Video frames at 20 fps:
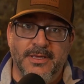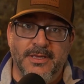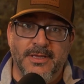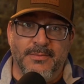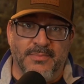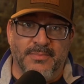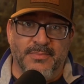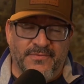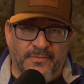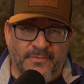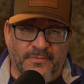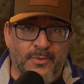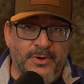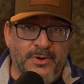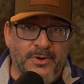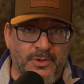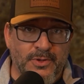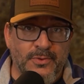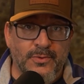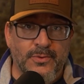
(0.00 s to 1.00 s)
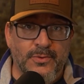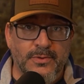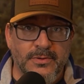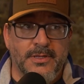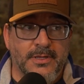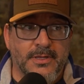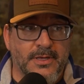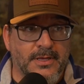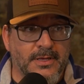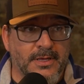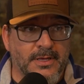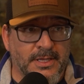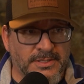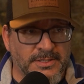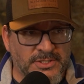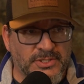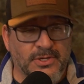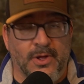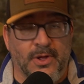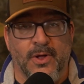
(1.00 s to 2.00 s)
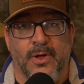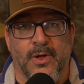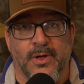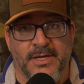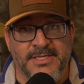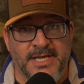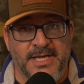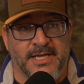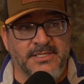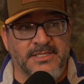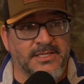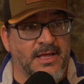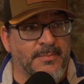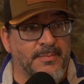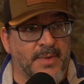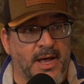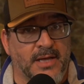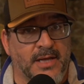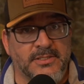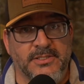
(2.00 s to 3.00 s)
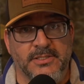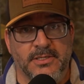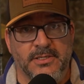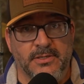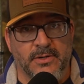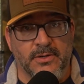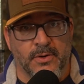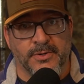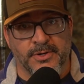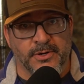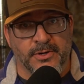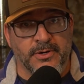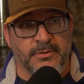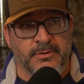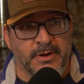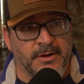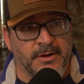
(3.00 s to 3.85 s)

before you install a Tek-Slot box on your Carrera